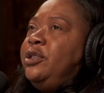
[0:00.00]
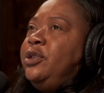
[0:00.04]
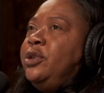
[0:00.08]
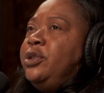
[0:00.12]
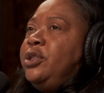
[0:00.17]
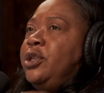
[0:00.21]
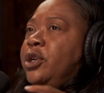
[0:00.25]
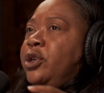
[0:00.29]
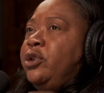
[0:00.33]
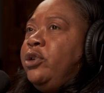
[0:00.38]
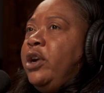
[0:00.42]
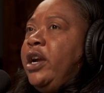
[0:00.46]
so
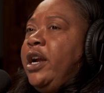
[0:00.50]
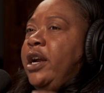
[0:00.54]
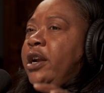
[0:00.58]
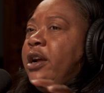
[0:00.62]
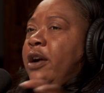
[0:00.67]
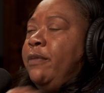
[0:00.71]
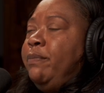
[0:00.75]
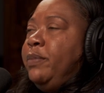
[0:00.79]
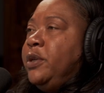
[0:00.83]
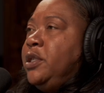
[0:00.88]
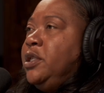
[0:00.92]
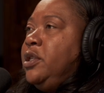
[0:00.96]
it's a great
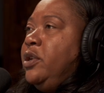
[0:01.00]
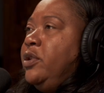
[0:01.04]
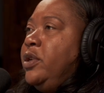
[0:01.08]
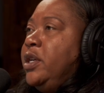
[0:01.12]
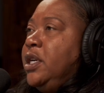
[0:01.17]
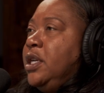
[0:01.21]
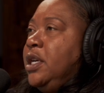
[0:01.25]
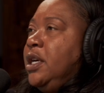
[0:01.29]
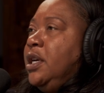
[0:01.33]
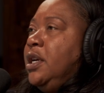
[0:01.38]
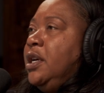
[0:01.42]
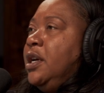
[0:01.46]

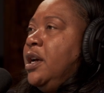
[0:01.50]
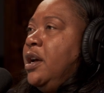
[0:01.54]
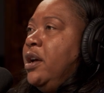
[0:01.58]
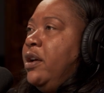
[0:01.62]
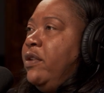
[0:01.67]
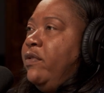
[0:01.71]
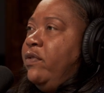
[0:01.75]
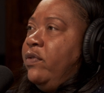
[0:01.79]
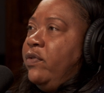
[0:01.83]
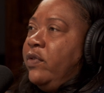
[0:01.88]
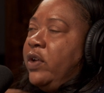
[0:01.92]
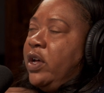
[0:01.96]
opportunity
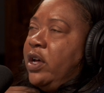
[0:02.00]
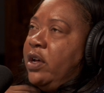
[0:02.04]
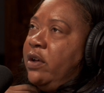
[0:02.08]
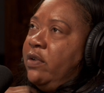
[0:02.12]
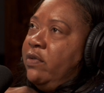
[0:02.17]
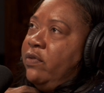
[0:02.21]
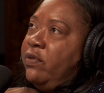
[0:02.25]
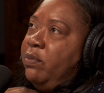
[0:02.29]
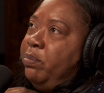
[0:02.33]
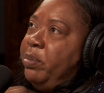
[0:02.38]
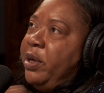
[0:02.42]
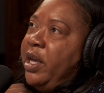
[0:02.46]

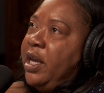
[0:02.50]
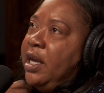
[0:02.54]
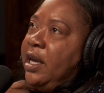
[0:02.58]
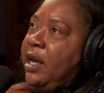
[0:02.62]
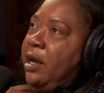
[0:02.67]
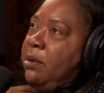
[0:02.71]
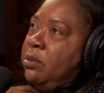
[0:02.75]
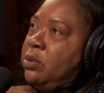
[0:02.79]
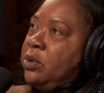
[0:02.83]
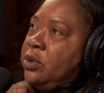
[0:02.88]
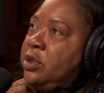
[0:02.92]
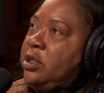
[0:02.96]
of being
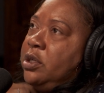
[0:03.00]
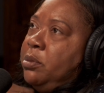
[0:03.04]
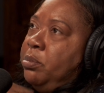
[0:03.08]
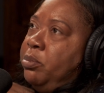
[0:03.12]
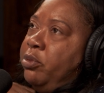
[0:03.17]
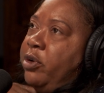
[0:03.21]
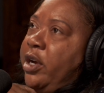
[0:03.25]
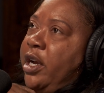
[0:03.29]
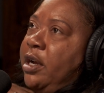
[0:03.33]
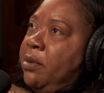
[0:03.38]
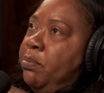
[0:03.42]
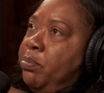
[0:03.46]
able to
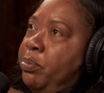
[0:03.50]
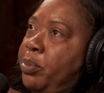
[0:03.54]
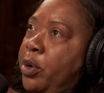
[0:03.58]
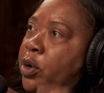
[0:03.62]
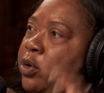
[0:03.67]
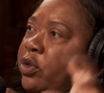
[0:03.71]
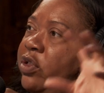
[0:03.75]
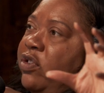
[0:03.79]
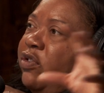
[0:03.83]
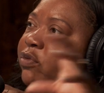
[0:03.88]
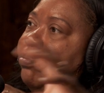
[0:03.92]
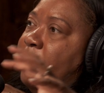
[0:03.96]
bring
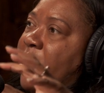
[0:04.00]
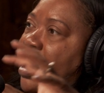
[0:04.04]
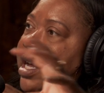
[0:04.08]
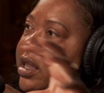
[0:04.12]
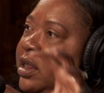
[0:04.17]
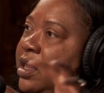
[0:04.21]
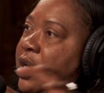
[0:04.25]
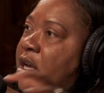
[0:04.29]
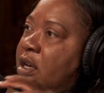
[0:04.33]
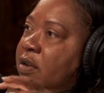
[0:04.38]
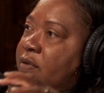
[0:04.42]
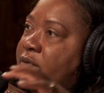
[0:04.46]
both of my
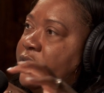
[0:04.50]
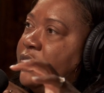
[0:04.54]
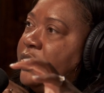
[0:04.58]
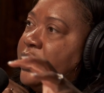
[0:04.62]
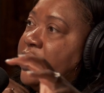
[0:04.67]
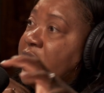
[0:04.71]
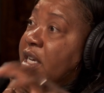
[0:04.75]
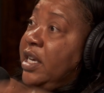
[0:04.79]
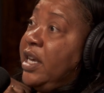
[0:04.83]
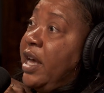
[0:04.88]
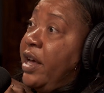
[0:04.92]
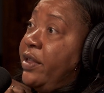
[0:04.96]
loves
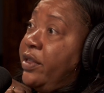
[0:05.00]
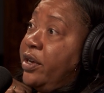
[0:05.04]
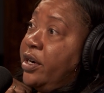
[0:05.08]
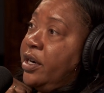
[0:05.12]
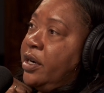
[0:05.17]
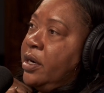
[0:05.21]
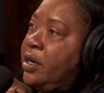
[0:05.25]
together.